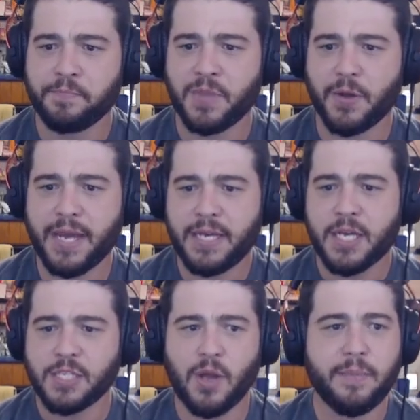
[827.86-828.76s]
Okay,
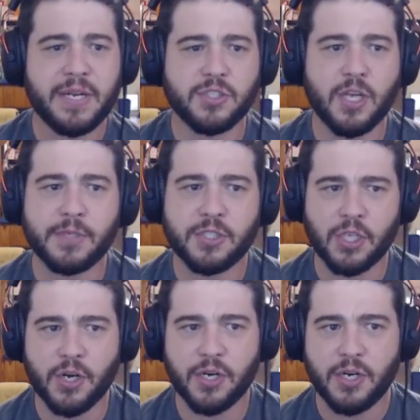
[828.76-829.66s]
so I'm gonna double
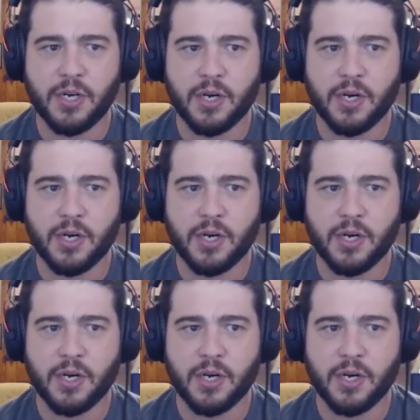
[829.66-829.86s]
turn